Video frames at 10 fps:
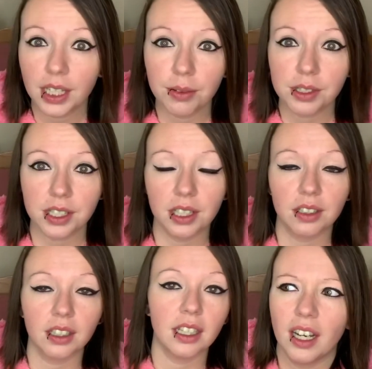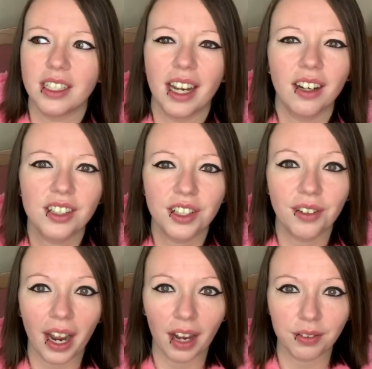It was literally a day or
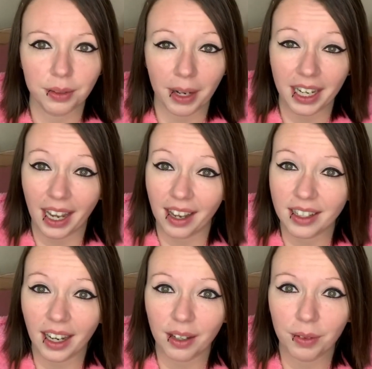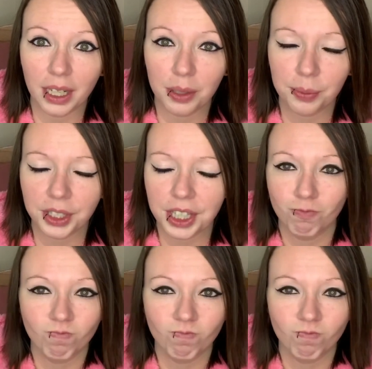two after my cat died randomly.